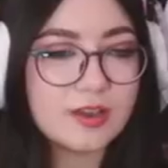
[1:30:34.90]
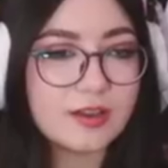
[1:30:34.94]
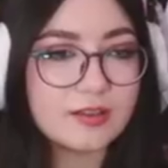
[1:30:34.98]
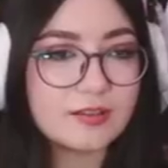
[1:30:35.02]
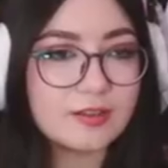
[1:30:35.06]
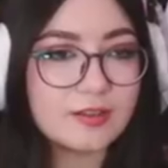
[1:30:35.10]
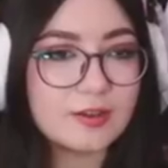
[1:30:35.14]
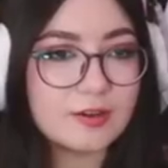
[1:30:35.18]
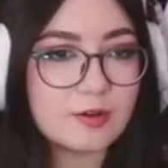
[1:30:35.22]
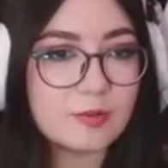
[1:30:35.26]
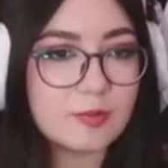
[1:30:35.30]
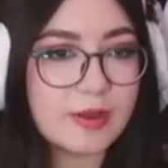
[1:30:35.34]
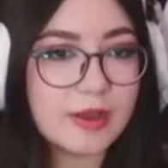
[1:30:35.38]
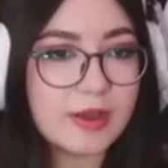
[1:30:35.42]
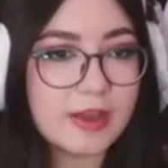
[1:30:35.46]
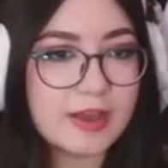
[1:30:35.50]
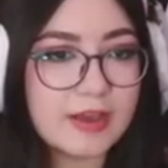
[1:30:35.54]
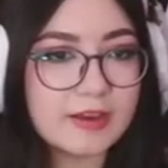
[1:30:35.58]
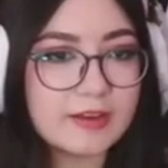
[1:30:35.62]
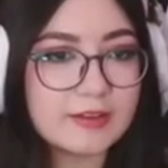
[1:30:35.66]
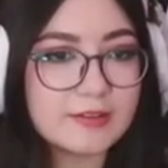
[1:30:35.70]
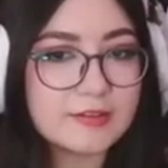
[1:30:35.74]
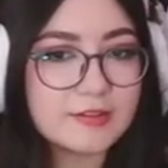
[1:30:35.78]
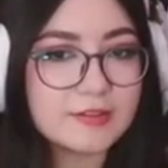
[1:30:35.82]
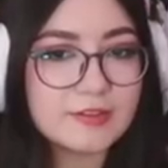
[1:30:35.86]
a little
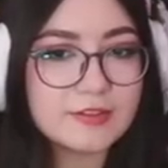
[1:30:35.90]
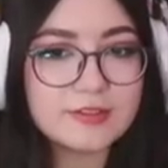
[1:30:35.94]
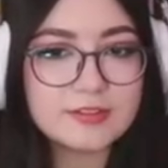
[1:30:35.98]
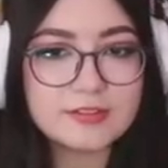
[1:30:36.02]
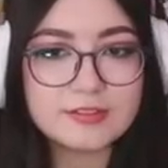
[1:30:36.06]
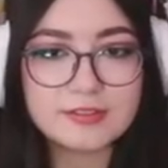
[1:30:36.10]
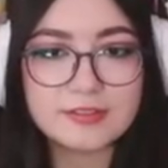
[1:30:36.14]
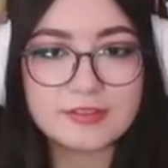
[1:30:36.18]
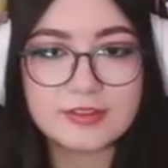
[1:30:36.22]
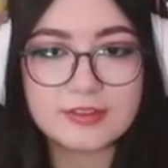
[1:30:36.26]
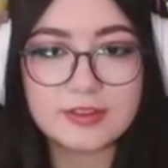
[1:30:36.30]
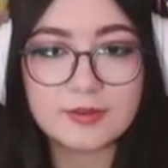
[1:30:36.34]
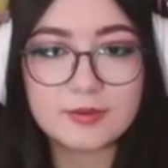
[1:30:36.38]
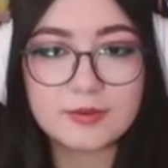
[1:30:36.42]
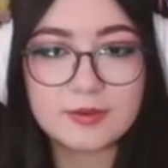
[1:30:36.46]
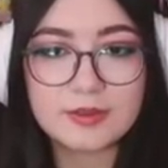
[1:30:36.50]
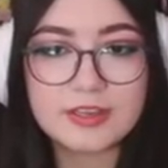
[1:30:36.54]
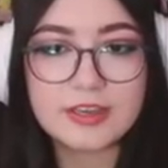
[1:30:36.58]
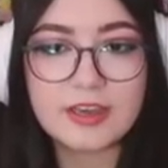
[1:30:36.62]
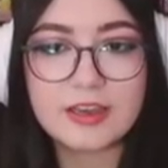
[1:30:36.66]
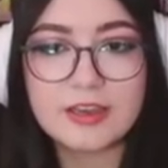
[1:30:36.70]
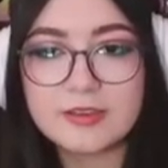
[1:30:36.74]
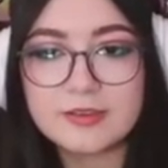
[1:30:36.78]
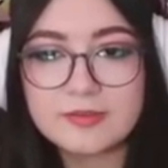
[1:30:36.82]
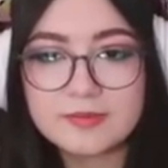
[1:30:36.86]
path,
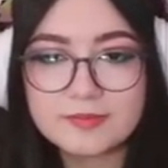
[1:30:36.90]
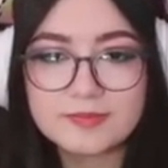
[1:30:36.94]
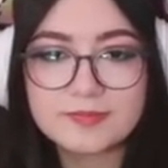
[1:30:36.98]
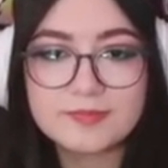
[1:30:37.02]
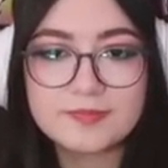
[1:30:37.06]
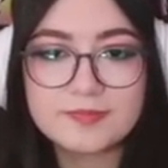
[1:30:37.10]
okay?